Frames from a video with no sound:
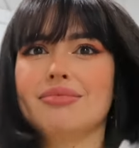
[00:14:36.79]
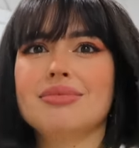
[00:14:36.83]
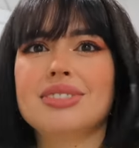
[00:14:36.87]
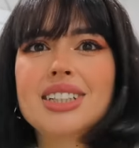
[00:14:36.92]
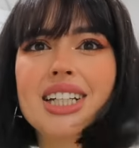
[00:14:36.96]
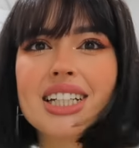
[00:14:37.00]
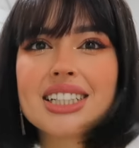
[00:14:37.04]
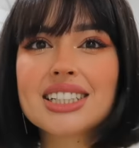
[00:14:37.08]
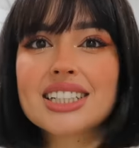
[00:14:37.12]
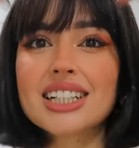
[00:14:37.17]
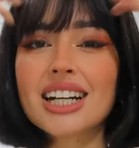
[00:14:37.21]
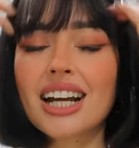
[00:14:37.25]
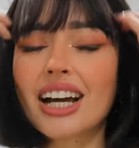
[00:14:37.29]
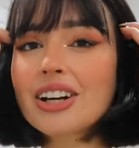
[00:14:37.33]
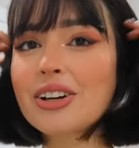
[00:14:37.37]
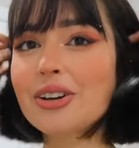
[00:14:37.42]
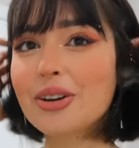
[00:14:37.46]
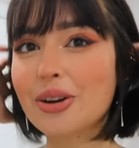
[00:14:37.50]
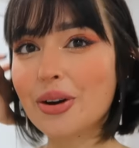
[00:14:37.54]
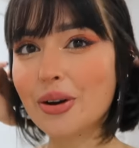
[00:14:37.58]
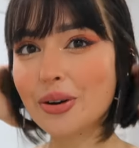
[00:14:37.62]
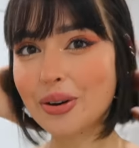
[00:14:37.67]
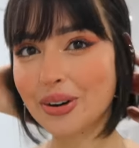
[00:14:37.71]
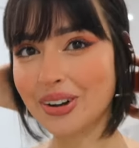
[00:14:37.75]
Does it? I
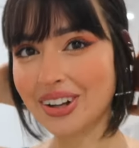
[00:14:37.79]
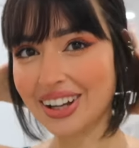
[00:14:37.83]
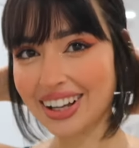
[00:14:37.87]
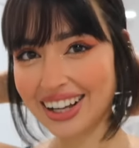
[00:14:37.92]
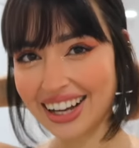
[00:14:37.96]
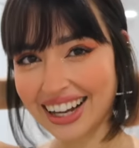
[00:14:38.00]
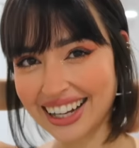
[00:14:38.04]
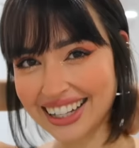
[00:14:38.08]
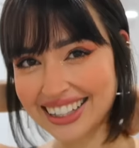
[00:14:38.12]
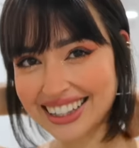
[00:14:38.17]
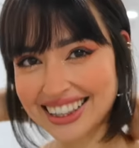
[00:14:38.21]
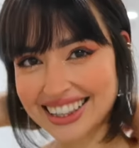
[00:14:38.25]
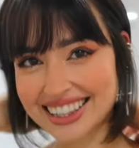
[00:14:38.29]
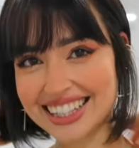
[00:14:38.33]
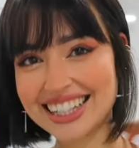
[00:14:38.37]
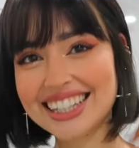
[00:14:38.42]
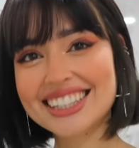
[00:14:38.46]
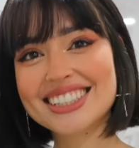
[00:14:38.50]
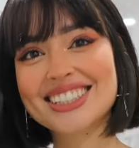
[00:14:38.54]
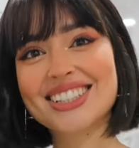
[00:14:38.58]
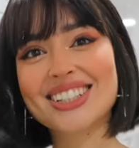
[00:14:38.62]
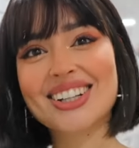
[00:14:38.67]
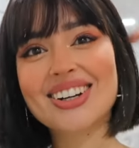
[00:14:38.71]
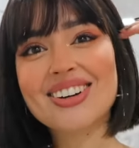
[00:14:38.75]
don't know. I
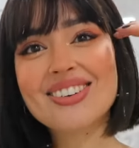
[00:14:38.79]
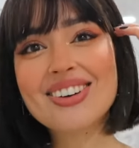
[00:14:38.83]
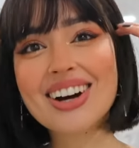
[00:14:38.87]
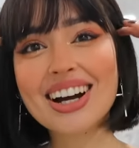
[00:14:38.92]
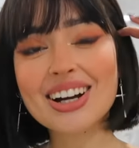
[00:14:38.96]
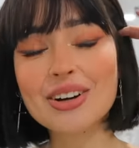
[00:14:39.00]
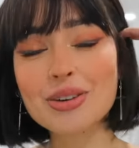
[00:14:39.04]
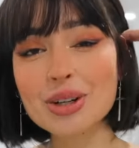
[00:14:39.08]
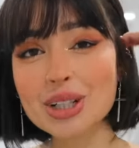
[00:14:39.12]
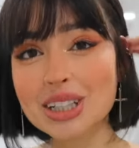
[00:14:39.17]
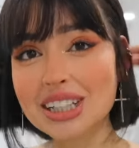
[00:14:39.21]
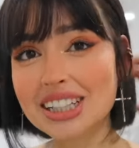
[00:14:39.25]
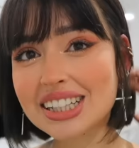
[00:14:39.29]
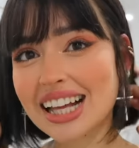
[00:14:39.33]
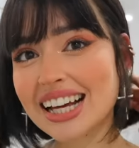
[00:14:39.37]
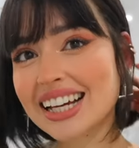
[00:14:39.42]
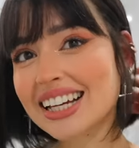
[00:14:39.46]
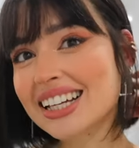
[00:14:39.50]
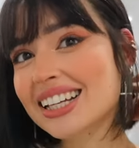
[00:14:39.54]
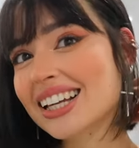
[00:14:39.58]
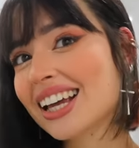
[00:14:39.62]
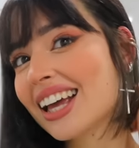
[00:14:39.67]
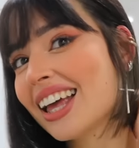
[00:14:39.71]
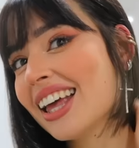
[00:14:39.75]
think so. I really
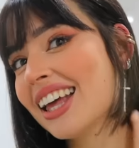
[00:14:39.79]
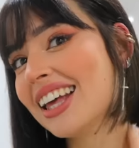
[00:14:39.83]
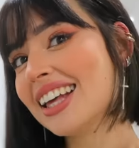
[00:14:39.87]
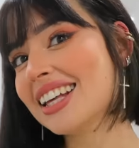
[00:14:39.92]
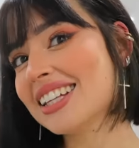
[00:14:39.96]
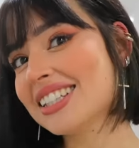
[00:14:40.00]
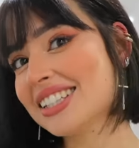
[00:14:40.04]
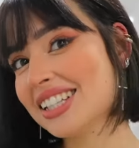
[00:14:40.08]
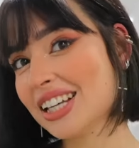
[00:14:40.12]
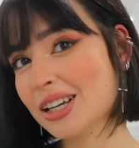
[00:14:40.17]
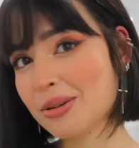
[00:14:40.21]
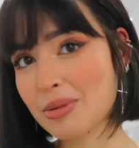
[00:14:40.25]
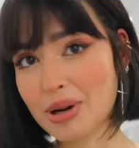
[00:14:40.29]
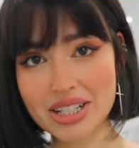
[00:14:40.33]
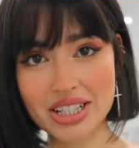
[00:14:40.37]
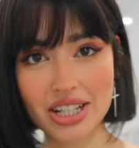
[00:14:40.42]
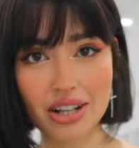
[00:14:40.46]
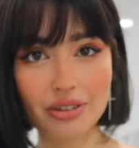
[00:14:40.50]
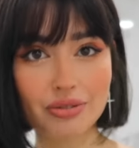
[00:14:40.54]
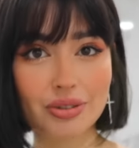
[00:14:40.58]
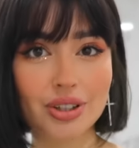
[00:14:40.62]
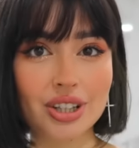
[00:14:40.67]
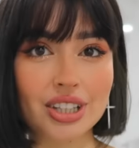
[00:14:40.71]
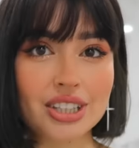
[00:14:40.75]
like seeing
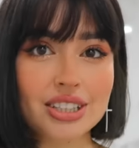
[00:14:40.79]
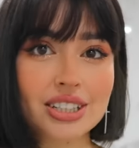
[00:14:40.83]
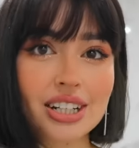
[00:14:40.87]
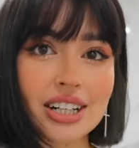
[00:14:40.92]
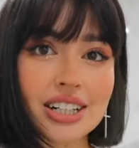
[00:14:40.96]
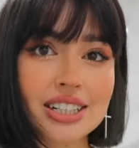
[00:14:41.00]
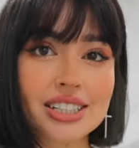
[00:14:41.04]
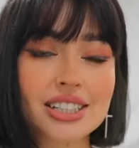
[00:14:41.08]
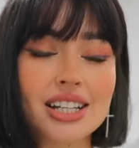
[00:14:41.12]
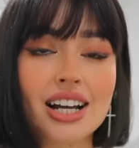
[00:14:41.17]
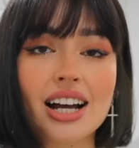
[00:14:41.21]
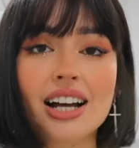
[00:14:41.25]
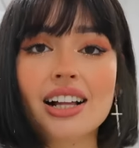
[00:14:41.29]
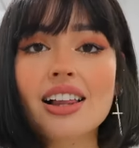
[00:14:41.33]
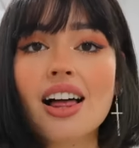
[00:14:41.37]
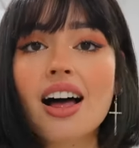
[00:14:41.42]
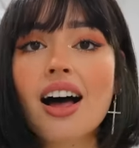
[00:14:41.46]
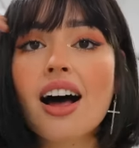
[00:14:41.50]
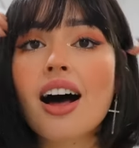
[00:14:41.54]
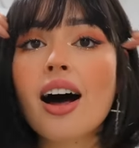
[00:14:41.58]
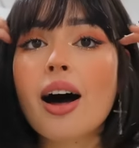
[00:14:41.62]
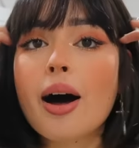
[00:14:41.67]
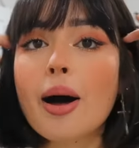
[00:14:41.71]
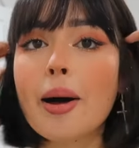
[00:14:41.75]
myself with this hairstyle.
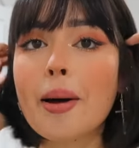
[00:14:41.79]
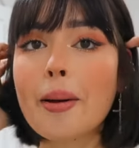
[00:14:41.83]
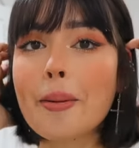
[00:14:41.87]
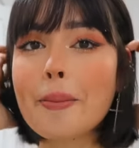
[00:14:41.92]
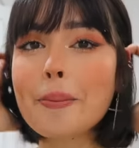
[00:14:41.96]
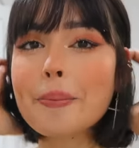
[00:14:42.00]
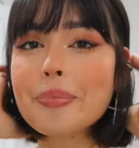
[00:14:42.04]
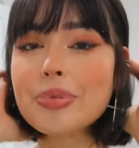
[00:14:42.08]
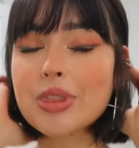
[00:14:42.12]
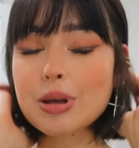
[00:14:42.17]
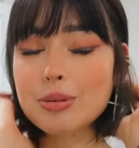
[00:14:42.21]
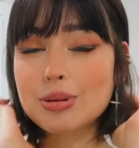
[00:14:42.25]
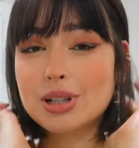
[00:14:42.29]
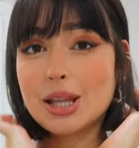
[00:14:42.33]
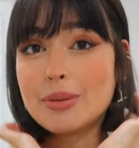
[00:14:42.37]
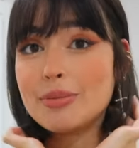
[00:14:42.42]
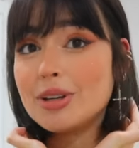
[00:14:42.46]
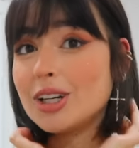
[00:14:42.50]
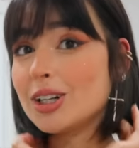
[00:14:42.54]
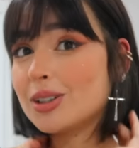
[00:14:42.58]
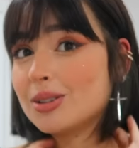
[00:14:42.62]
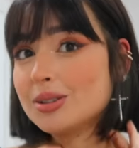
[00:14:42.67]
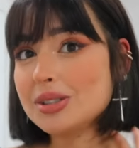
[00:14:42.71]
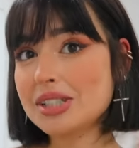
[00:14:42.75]
But let
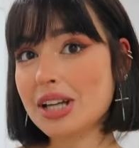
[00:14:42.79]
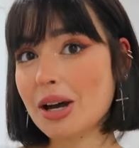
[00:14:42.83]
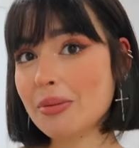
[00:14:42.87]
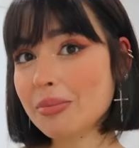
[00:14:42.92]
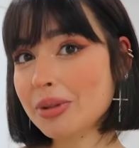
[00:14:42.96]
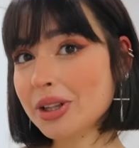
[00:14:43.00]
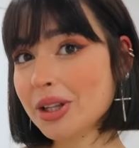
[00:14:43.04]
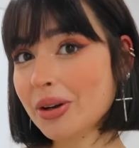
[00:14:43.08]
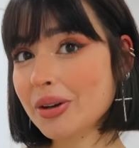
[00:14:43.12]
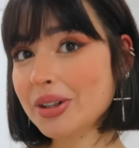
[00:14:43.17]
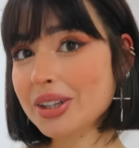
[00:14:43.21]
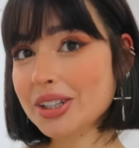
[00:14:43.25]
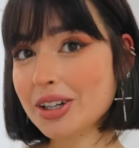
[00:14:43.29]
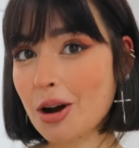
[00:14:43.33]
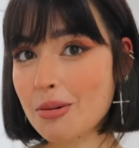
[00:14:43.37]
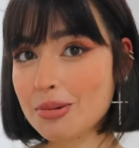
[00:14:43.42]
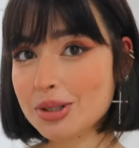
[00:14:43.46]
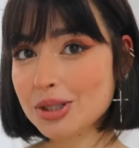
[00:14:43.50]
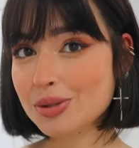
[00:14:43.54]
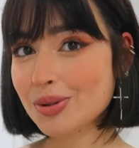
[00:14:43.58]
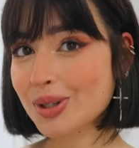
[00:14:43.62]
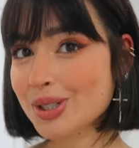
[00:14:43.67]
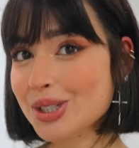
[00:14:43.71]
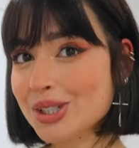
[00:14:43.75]
me know down below in the
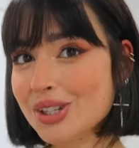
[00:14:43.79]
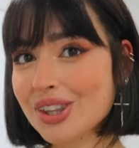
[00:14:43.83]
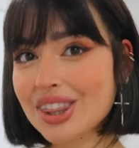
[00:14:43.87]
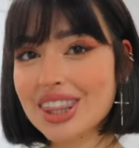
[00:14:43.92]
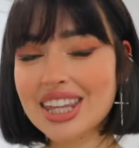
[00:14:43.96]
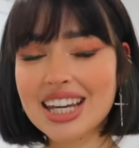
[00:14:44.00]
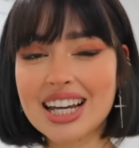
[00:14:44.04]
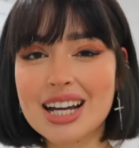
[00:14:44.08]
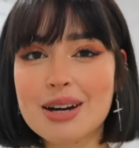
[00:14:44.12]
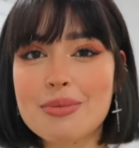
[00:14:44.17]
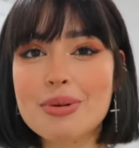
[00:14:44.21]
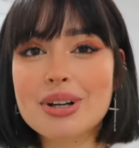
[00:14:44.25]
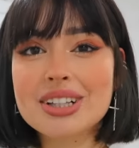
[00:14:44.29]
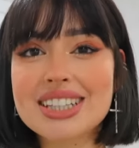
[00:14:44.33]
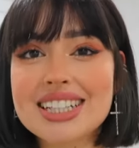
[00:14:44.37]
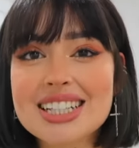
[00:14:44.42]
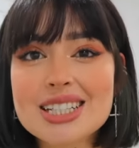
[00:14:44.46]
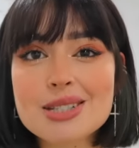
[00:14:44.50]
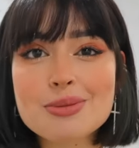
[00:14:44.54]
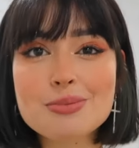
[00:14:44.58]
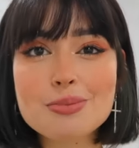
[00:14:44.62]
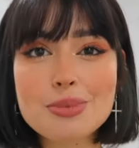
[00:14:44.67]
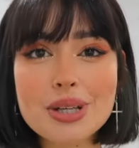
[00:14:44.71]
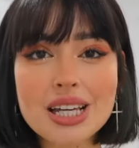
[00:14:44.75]
comments what you think about
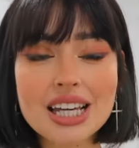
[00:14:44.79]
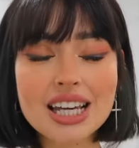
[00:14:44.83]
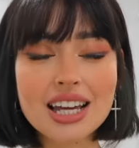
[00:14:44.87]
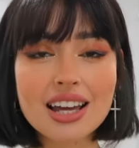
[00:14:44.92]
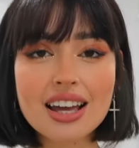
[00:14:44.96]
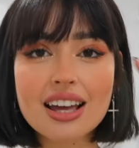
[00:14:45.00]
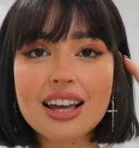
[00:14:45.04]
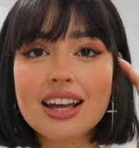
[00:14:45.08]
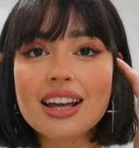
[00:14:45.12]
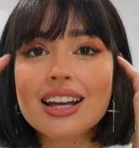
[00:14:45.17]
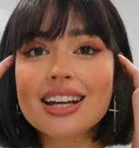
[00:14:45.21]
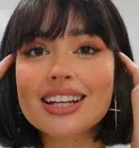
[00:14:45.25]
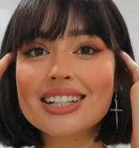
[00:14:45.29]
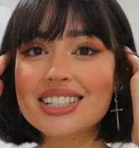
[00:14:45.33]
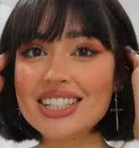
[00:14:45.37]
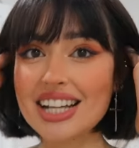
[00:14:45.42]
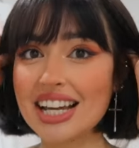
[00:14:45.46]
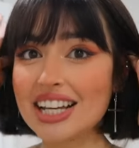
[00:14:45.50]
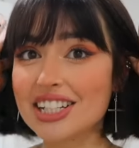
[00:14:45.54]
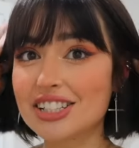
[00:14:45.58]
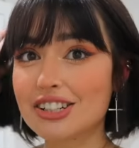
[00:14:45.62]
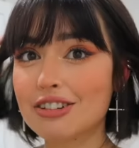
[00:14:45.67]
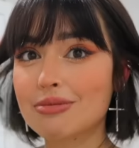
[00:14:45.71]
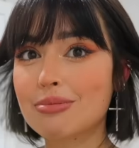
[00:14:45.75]
this big
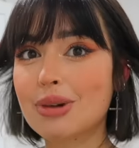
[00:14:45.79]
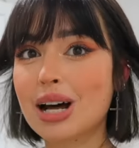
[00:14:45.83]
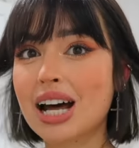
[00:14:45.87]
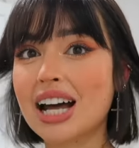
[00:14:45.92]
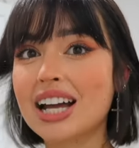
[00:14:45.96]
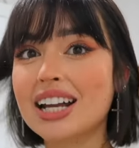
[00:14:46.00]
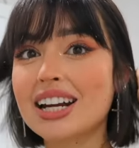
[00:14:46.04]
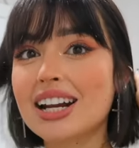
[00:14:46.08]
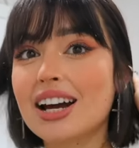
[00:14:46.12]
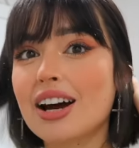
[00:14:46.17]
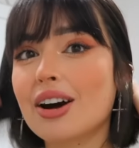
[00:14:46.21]
change of mine.